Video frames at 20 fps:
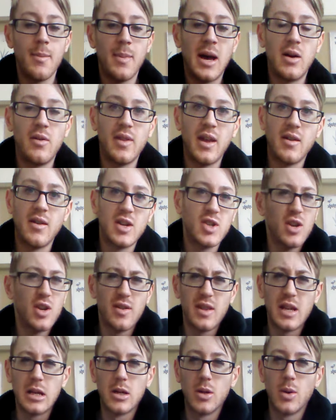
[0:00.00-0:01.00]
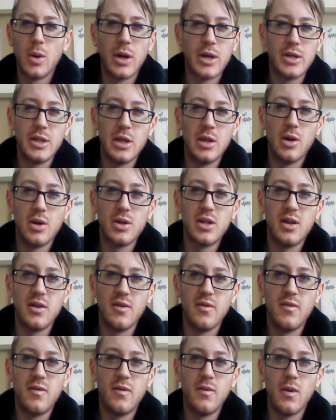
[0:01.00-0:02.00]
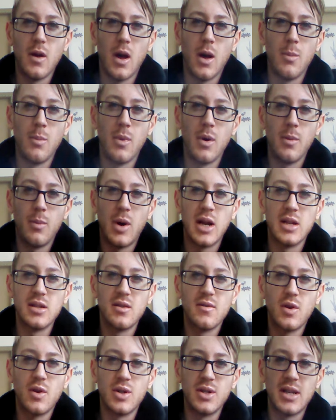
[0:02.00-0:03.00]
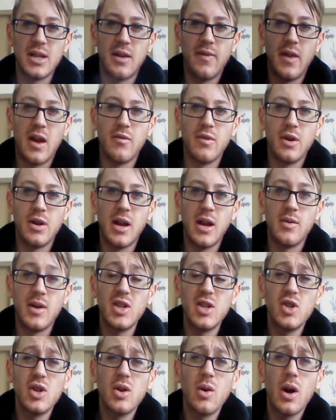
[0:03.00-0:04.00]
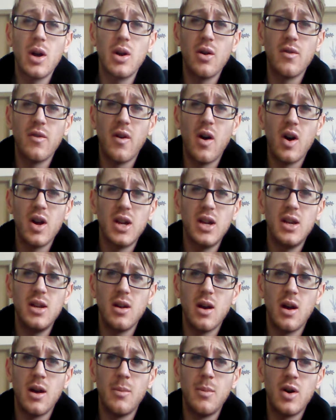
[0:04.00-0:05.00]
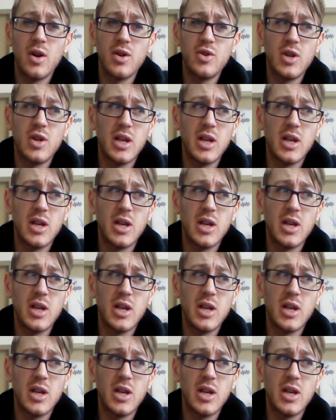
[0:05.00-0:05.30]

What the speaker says: out there. Actually, I think quite a lot of brands have gone down that route now, and actually quite a lot of high